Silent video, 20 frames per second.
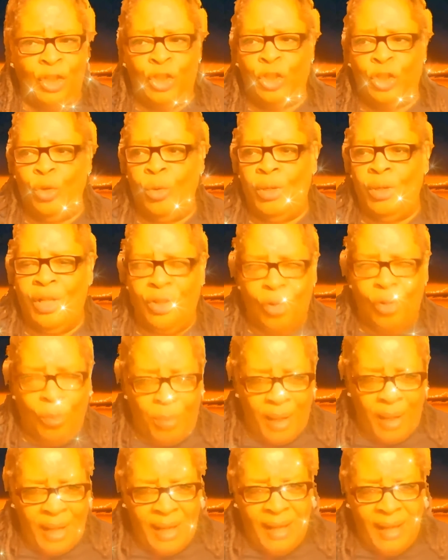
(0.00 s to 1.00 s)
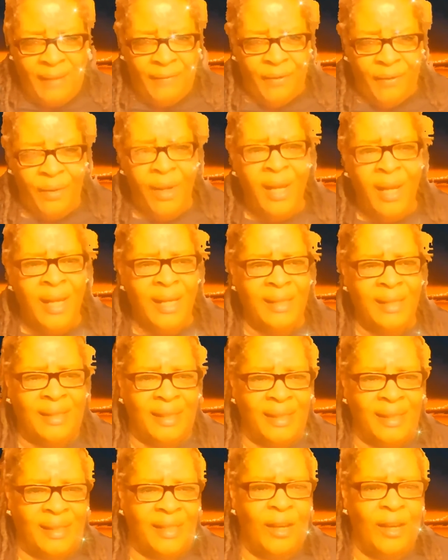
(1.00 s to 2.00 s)
And it's shown in your behavior.
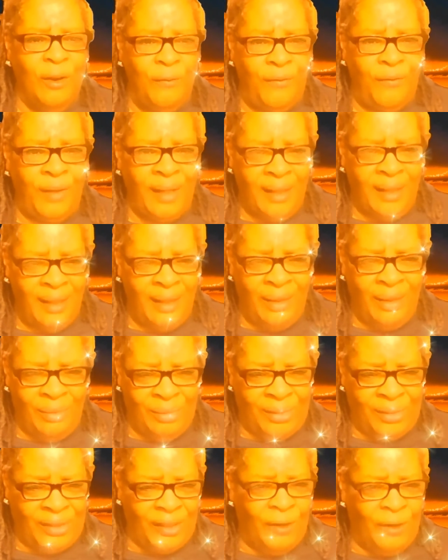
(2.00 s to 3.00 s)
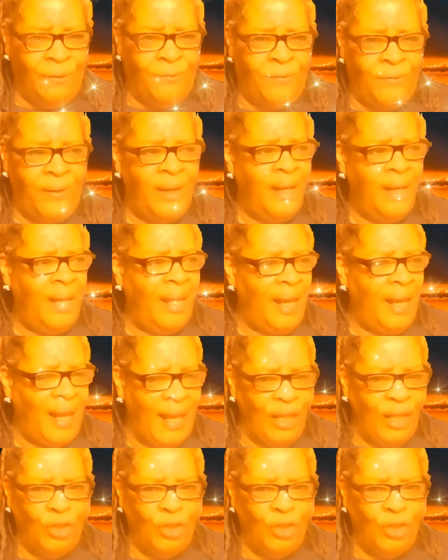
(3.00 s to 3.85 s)
It's the self on um, self